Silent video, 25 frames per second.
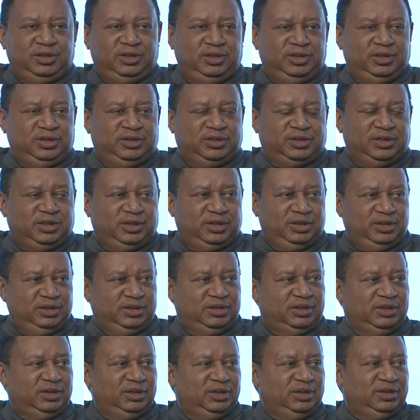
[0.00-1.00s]
is
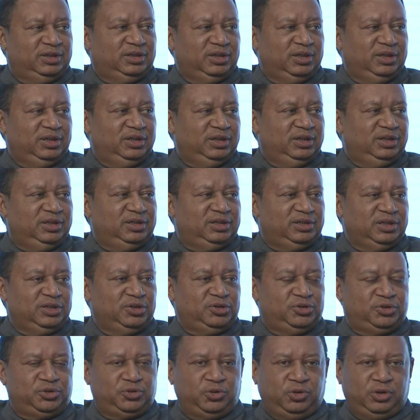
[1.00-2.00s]
a
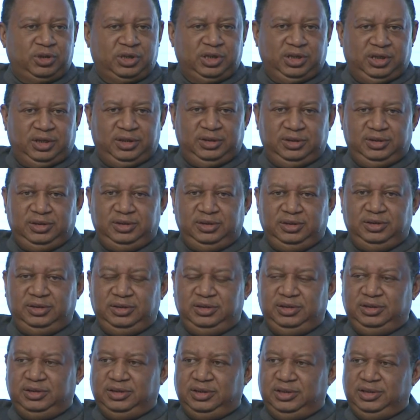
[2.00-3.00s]
soccer,
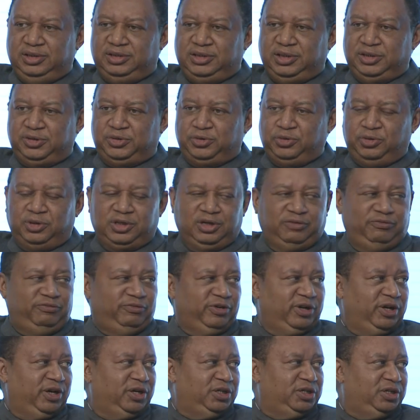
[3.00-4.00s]
is a soccer
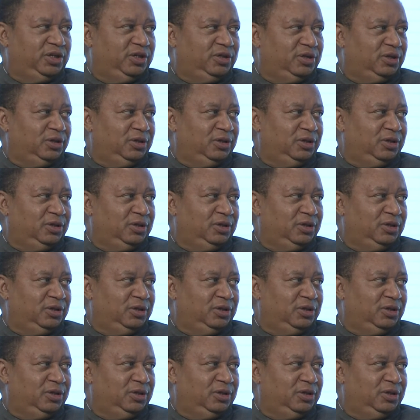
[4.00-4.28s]
fanatic.